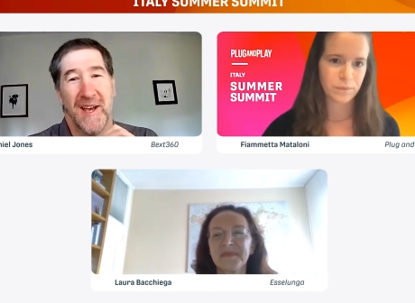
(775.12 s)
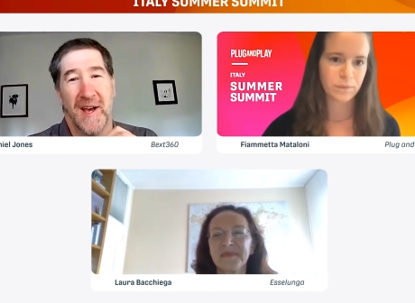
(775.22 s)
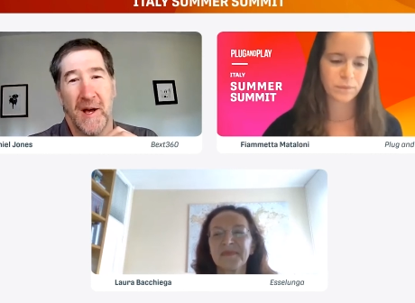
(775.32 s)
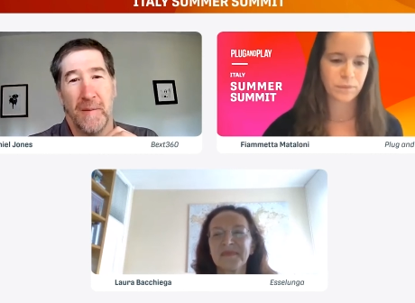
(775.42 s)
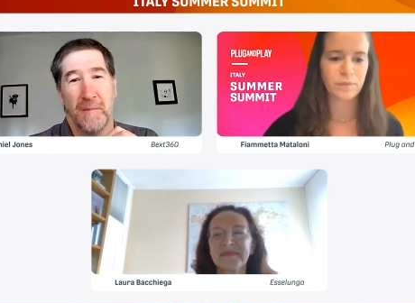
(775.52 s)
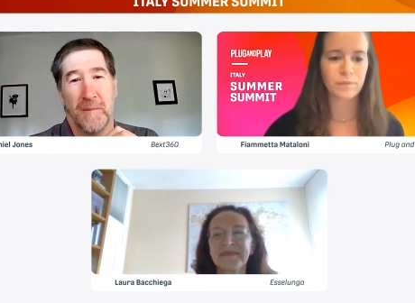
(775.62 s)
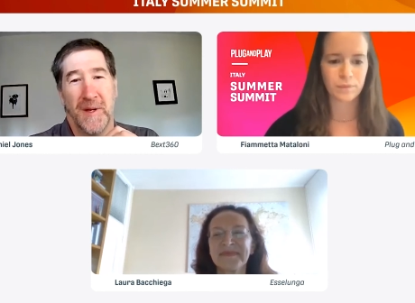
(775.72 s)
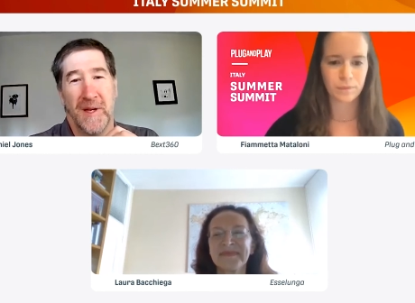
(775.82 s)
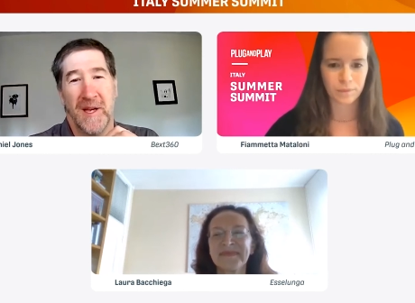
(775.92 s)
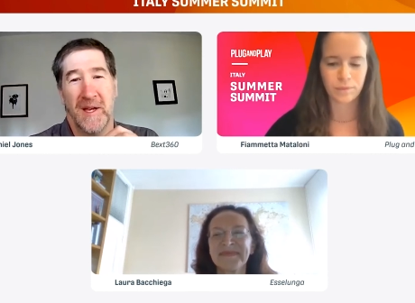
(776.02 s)
Speaker 1: um,
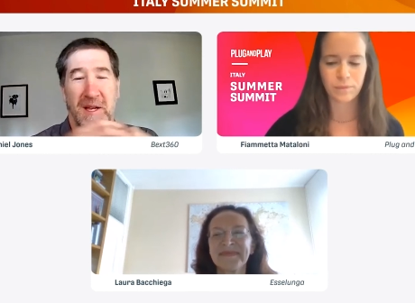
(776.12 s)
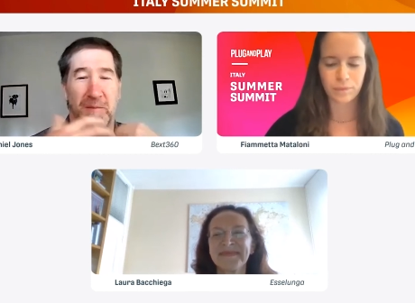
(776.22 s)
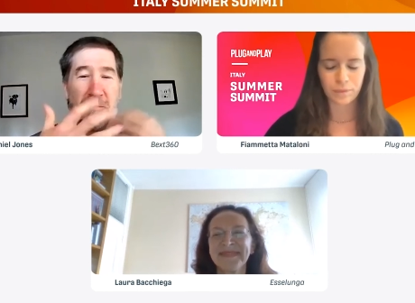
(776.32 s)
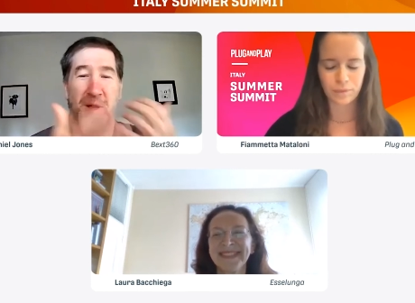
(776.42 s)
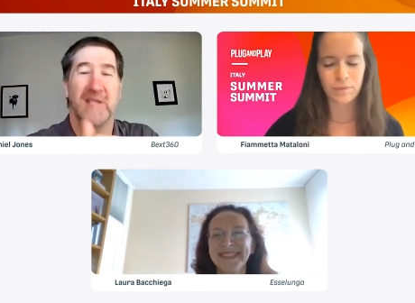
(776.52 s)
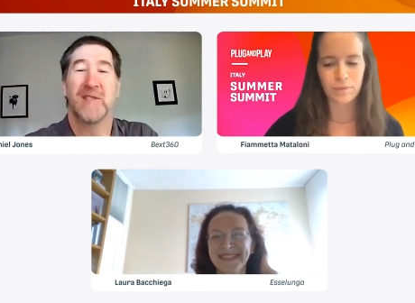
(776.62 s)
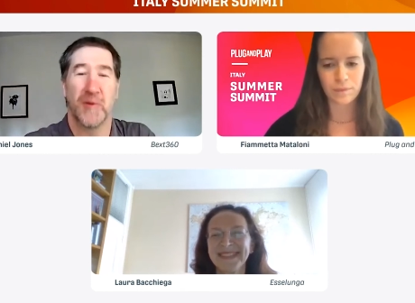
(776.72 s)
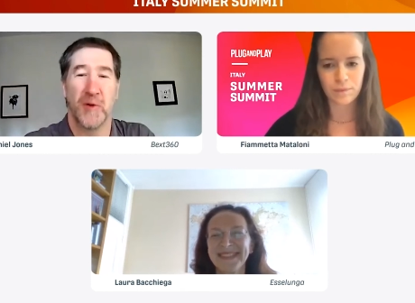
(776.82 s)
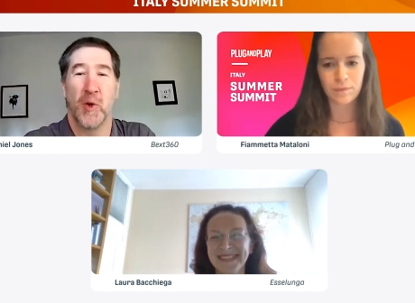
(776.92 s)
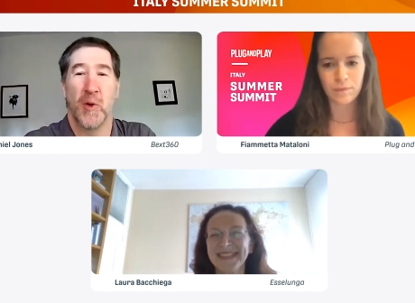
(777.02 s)
it, it plays
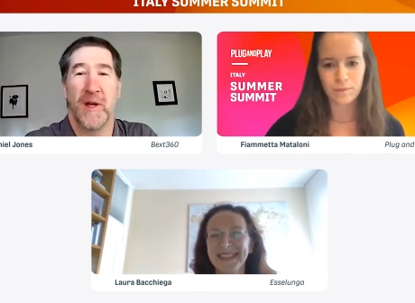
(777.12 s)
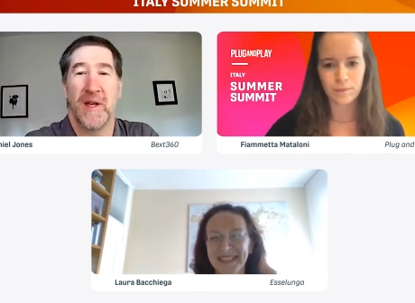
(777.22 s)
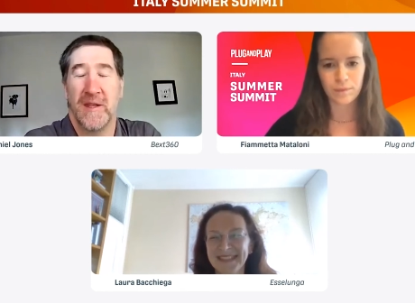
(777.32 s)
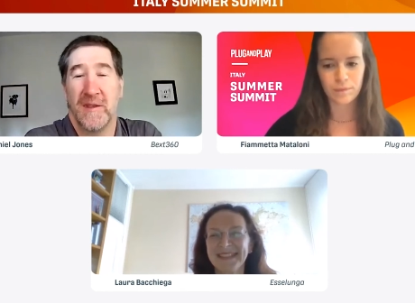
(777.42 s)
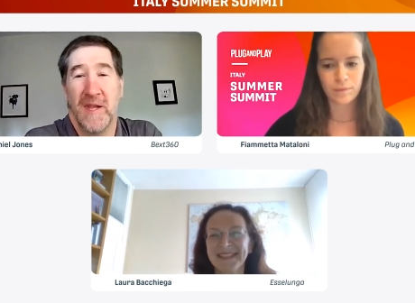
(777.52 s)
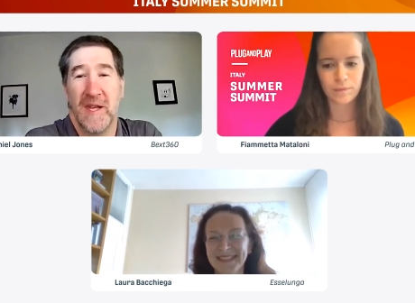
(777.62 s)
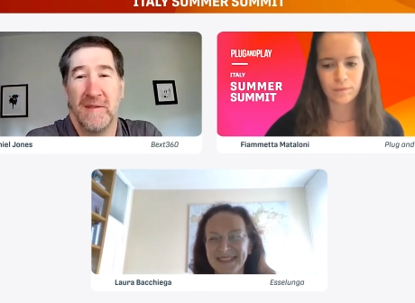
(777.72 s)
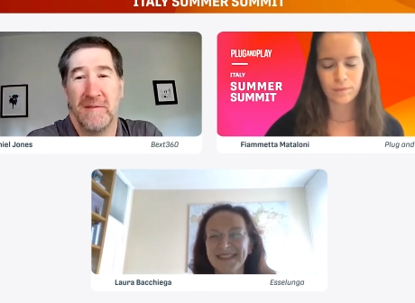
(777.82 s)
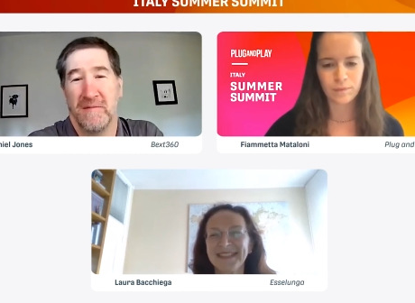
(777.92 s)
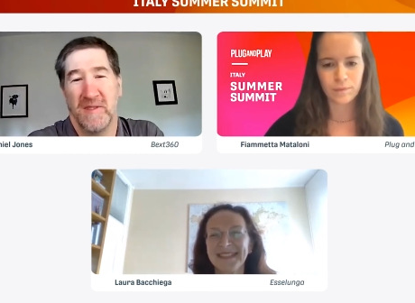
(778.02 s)
through in,
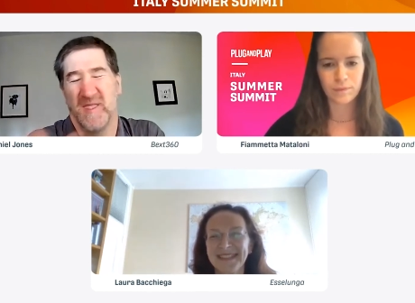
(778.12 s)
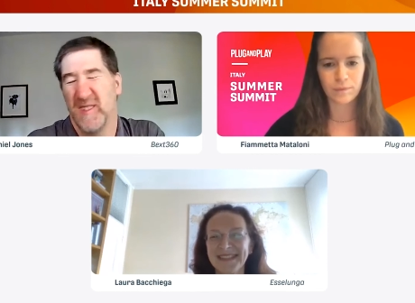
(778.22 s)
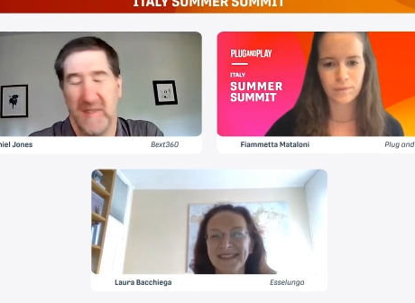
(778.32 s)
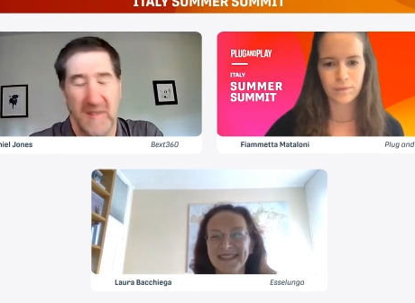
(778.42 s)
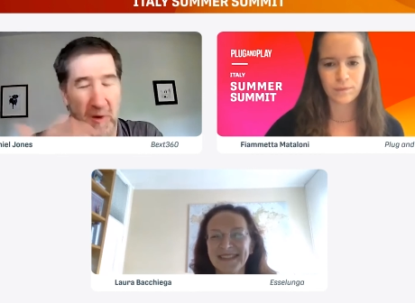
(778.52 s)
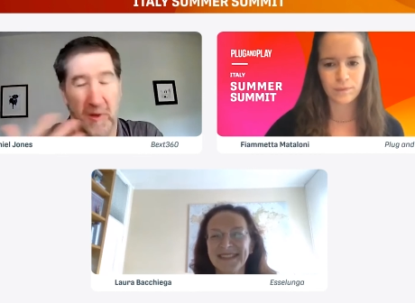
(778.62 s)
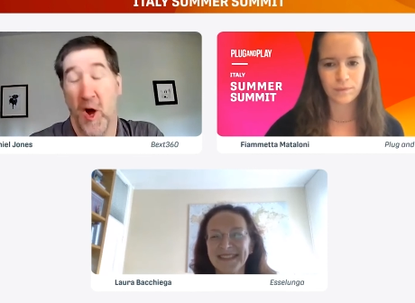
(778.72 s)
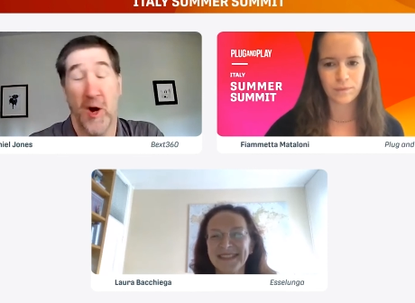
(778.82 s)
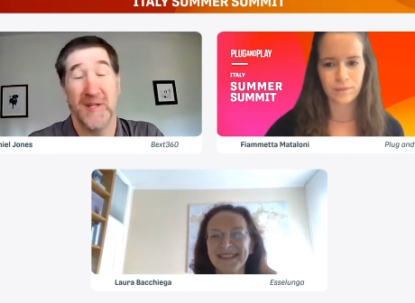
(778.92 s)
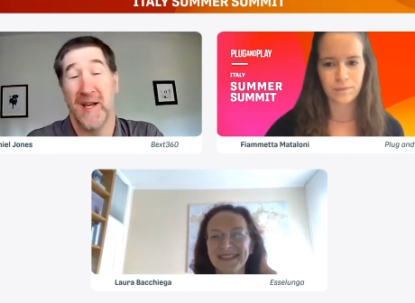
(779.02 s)
in, you know,
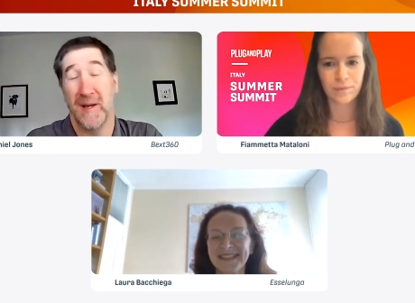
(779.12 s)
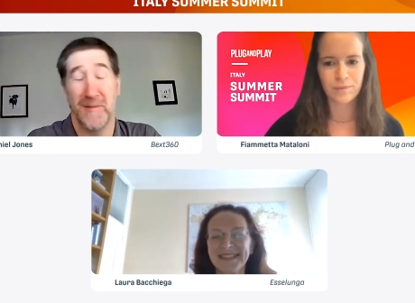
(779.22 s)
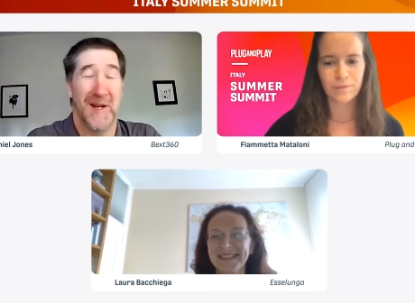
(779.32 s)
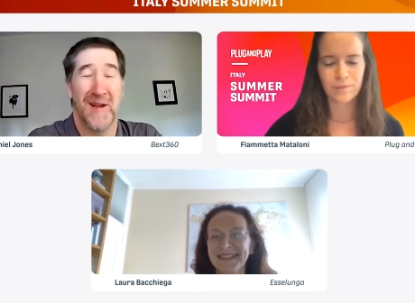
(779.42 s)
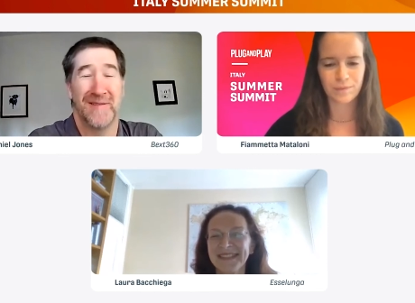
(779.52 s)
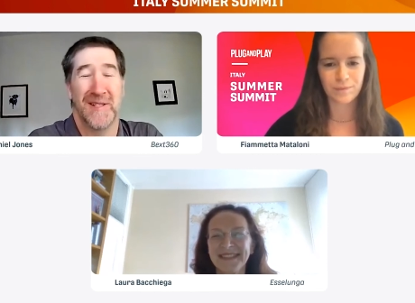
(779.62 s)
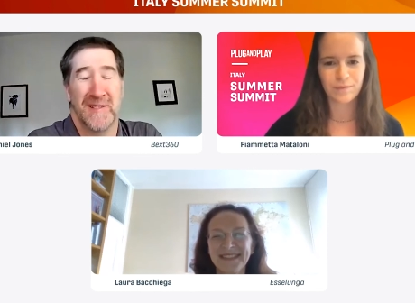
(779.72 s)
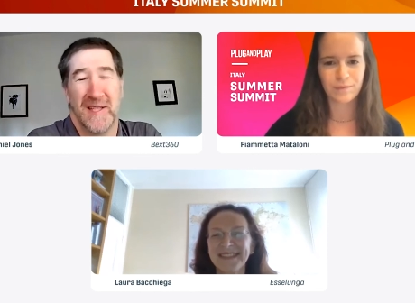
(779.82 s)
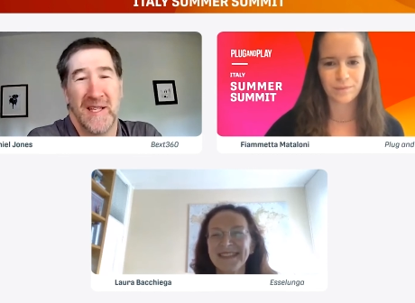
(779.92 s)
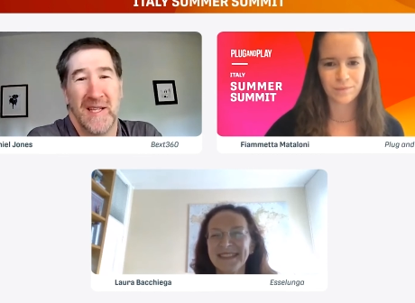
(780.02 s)
the hard times and
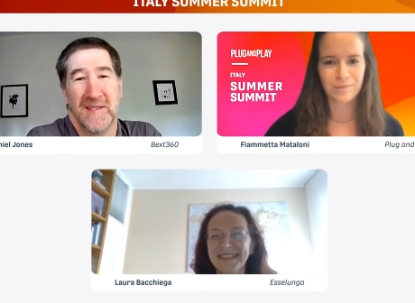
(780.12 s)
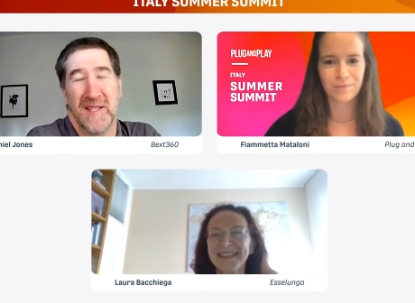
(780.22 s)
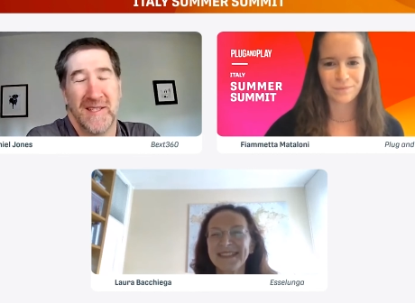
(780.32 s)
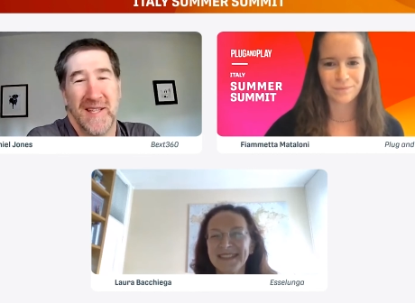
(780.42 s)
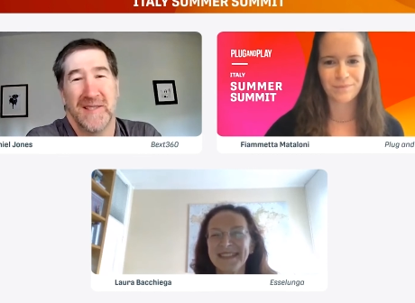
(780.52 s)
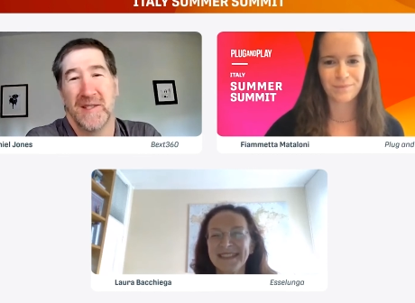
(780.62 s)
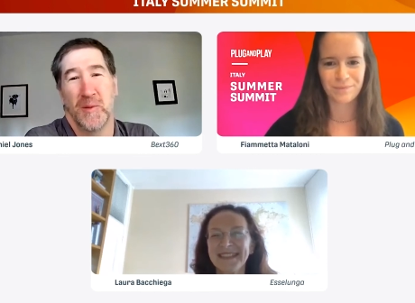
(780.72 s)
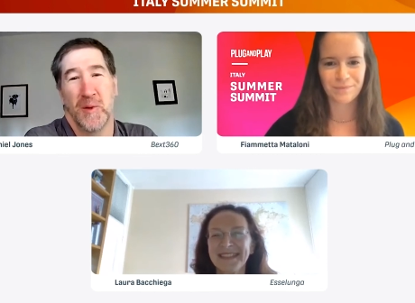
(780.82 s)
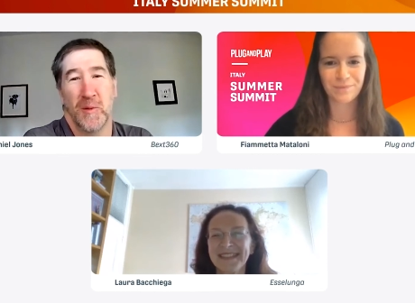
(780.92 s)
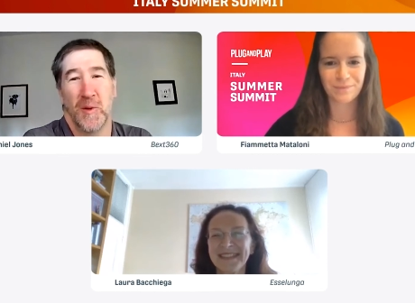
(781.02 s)
obviously in successes.
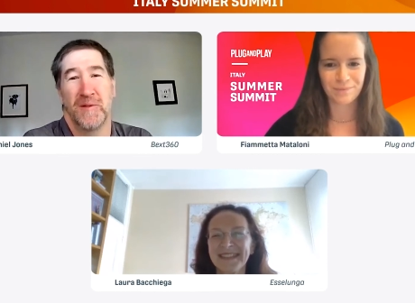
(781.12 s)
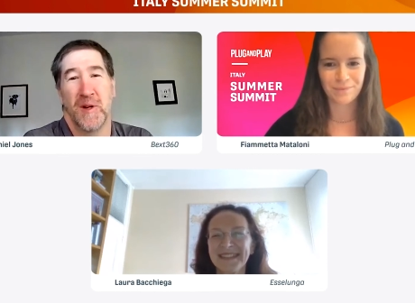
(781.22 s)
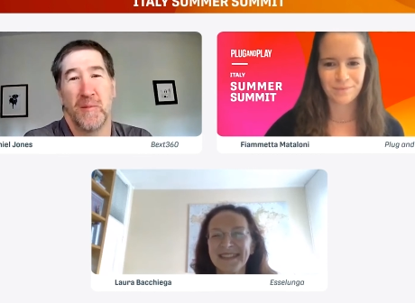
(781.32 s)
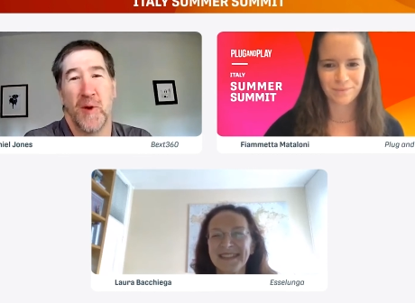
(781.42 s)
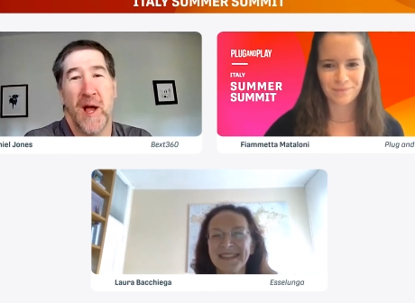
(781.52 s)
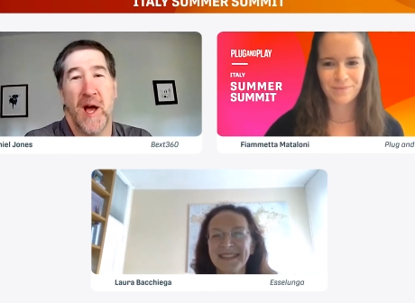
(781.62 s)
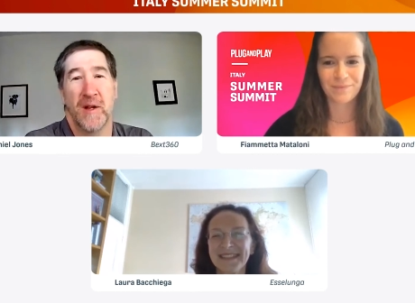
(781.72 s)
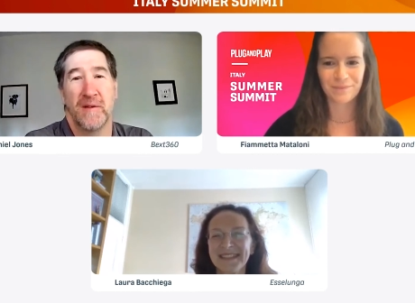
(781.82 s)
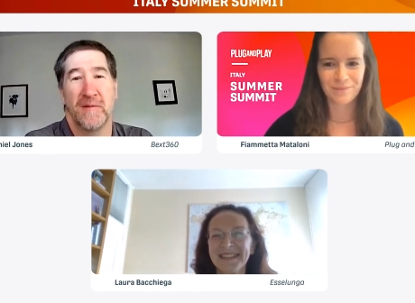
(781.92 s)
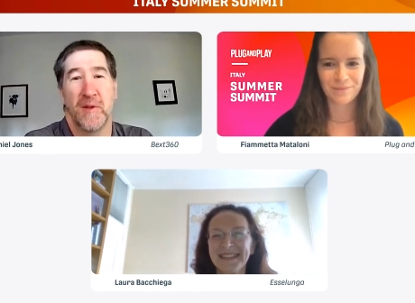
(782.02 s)
We're, we're very
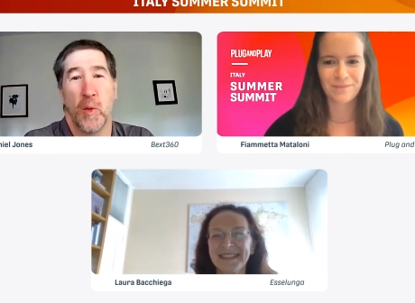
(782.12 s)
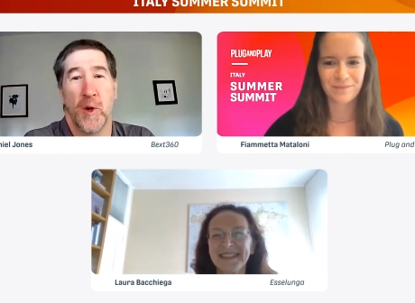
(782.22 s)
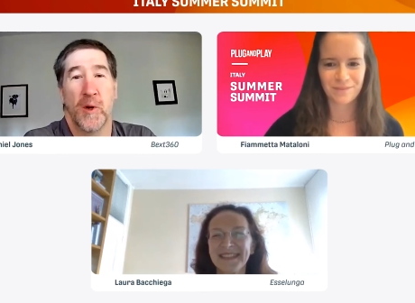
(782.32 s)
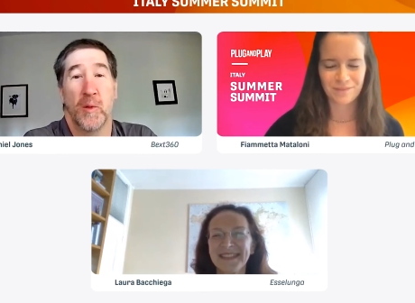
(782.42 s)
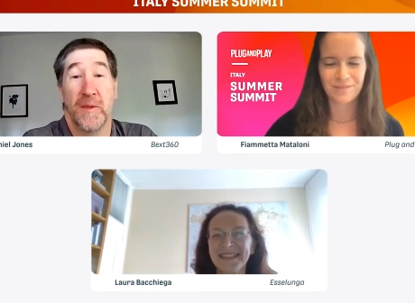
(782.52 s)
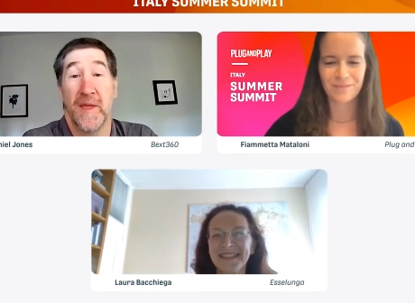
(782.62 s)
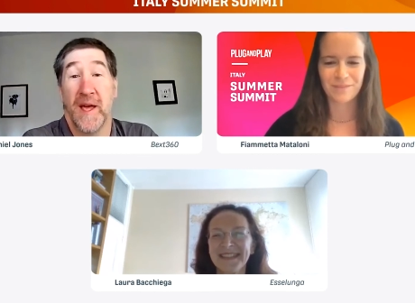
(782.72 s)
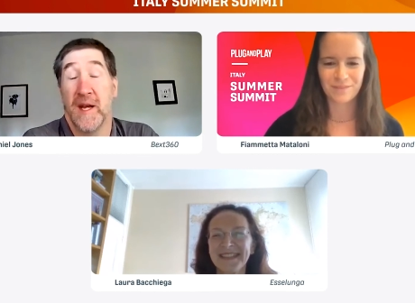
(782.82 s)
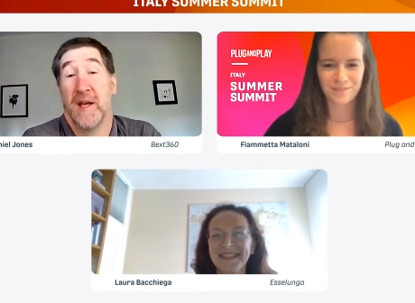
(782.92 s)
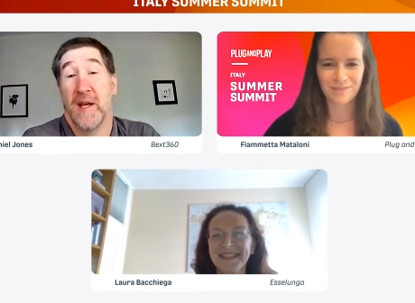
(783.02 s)
proud of the work with
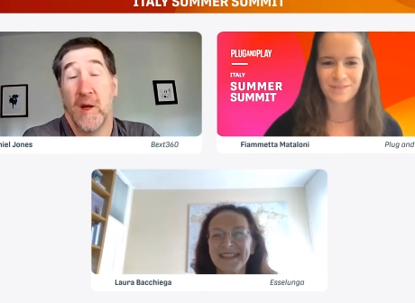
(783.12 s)
that